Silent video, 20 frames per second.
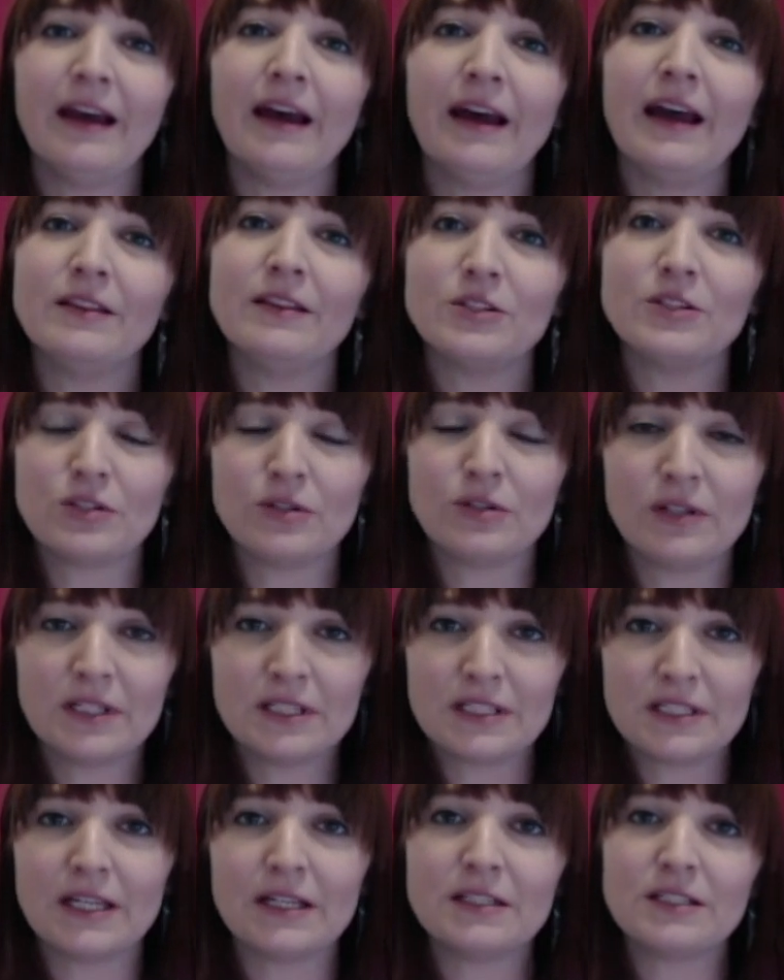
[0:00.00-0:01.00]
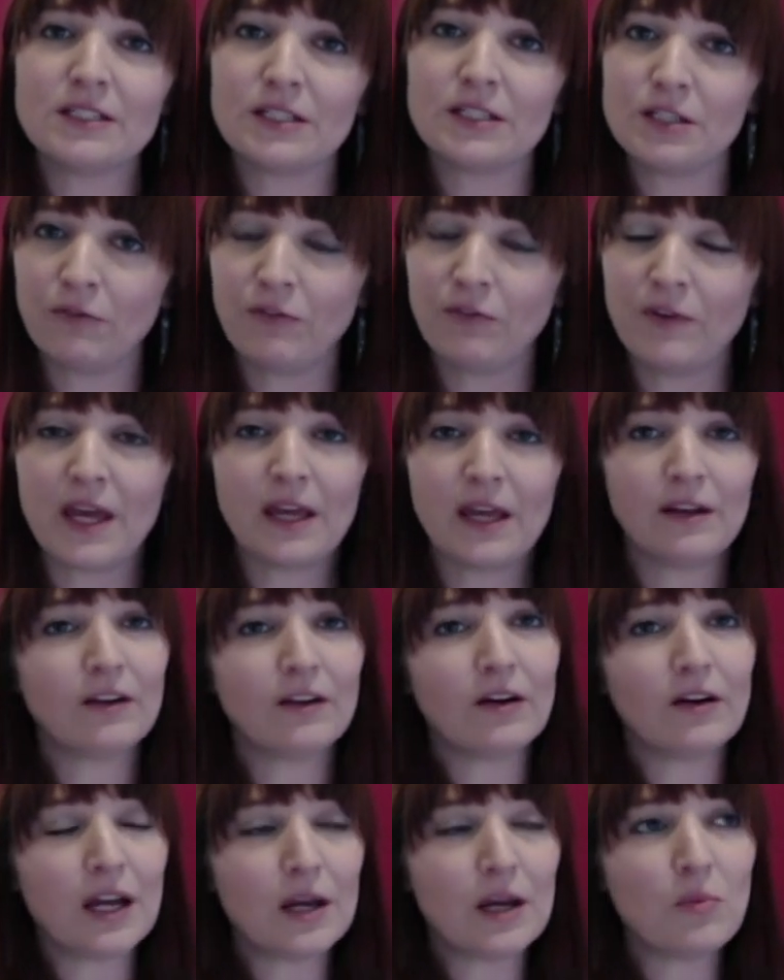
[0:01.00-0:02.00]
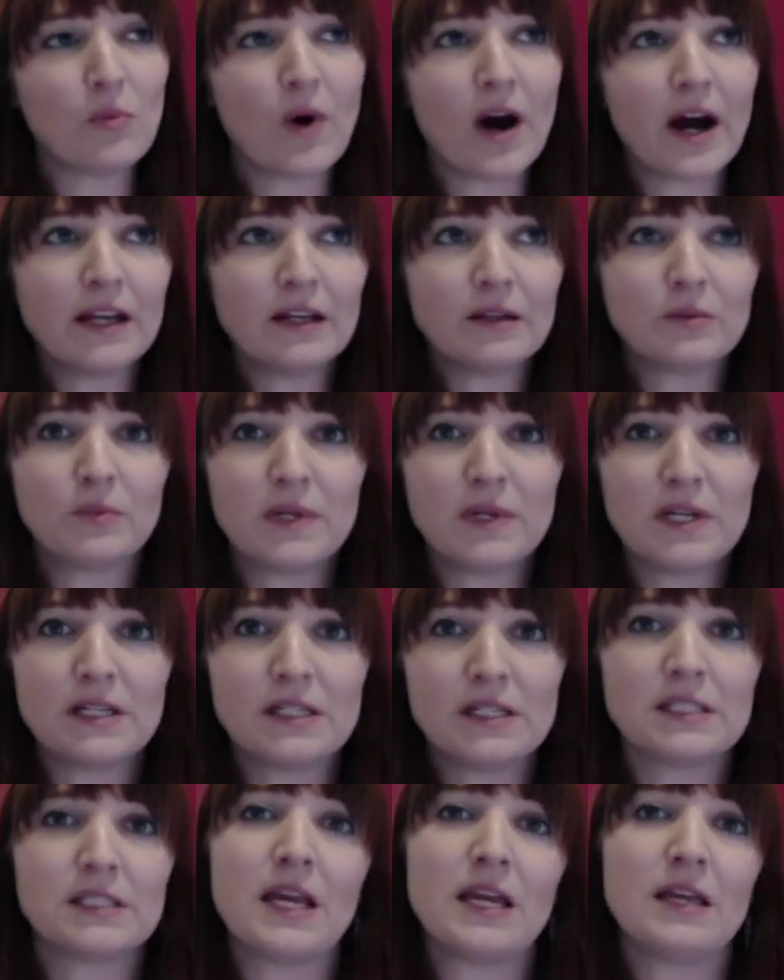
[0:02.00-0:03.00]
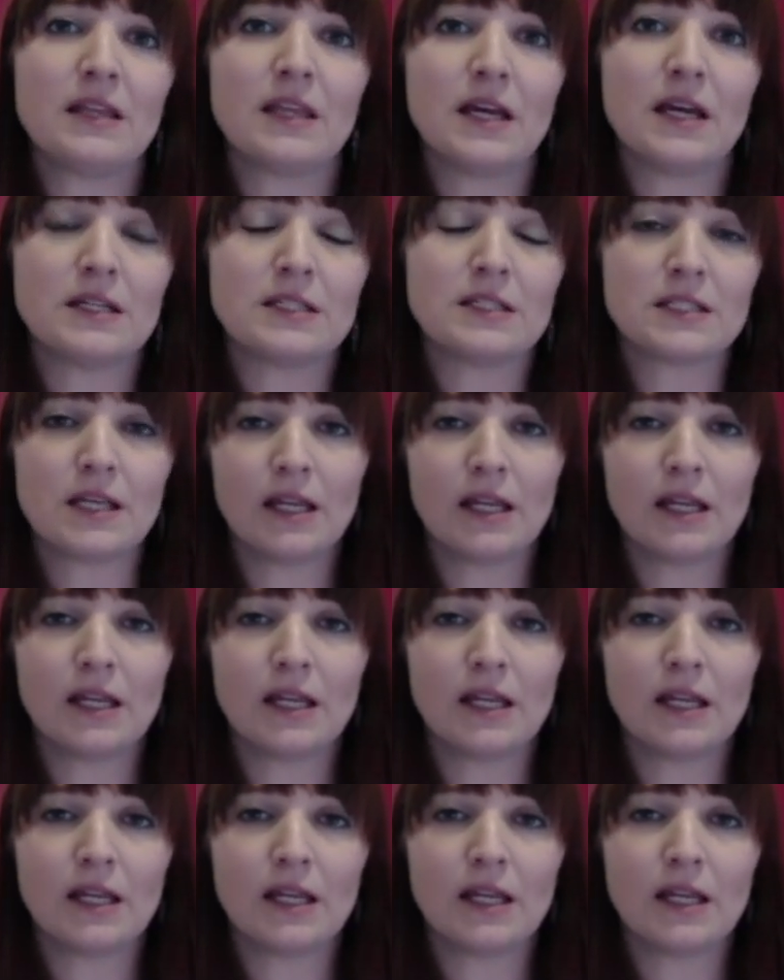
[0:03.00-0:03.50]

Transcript: And the students get to defend, all right, why did we say this?